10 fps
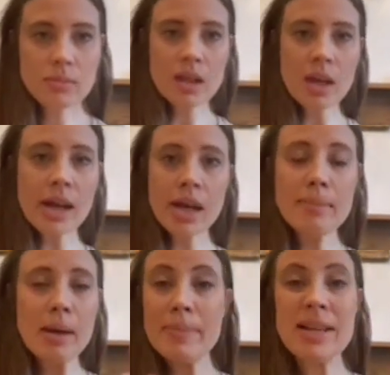
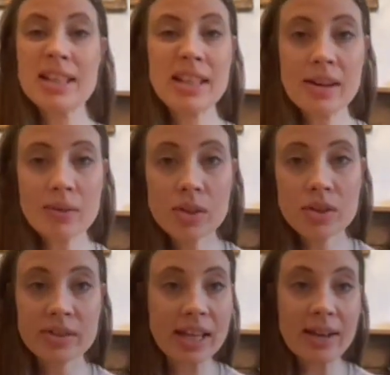and basically they're all
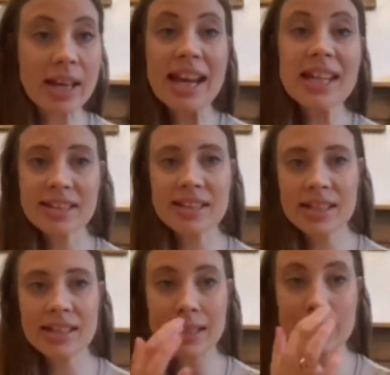just any
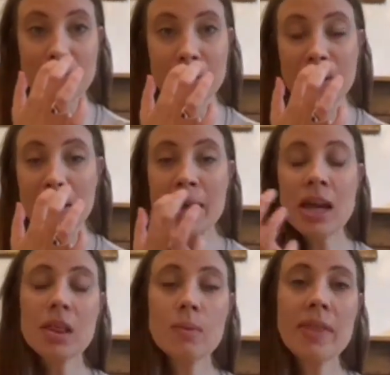statistics book.
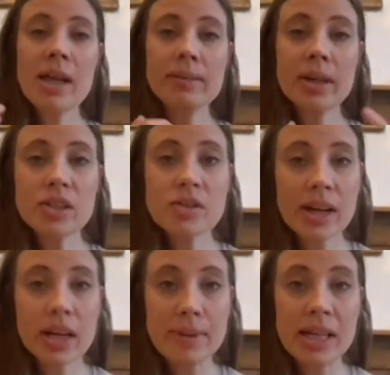The one that I'm going to
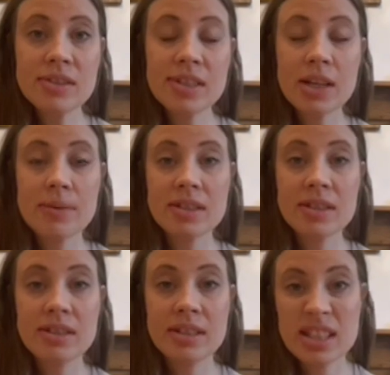recommend to you is
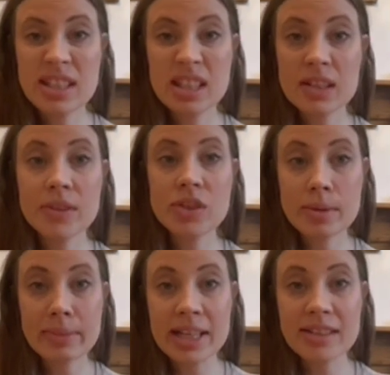the Statistics for
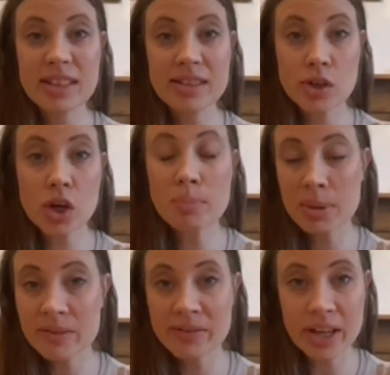Dummies. There's a
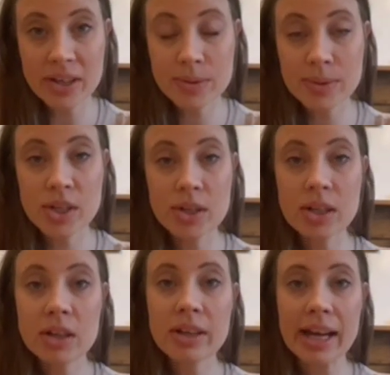couple of those which you
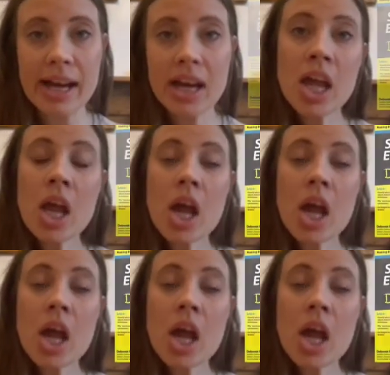can look at.